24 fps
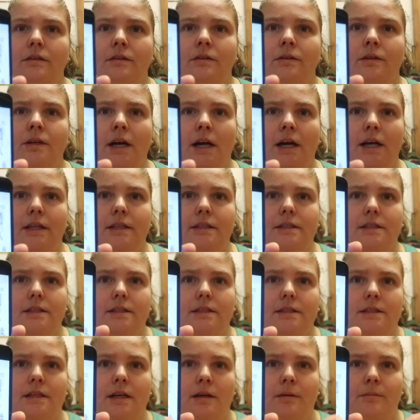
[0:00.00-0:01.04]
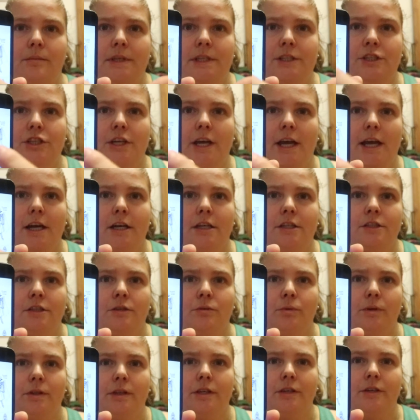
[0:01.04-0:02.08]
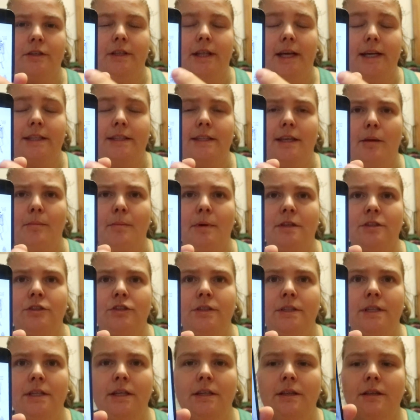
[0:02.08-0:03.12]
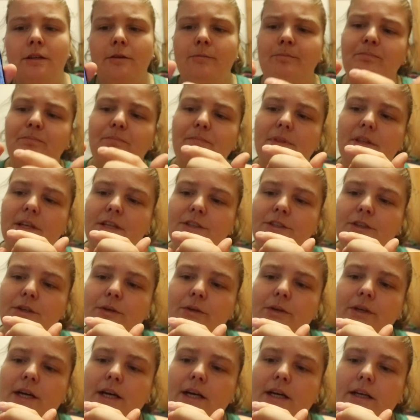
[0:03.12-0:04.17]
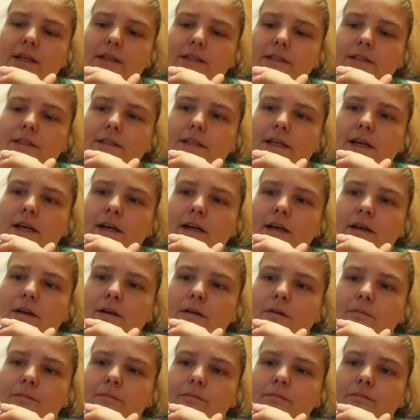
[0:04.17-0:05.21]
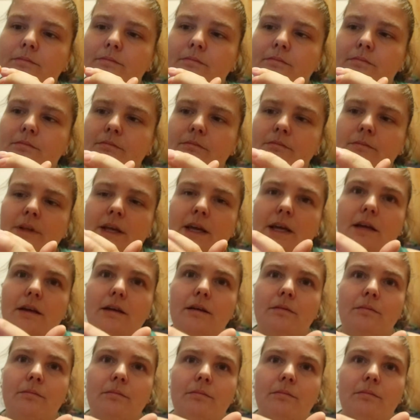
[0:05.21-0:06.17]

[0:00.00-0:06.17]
you got um, each character with their like name underneath. So you got um, like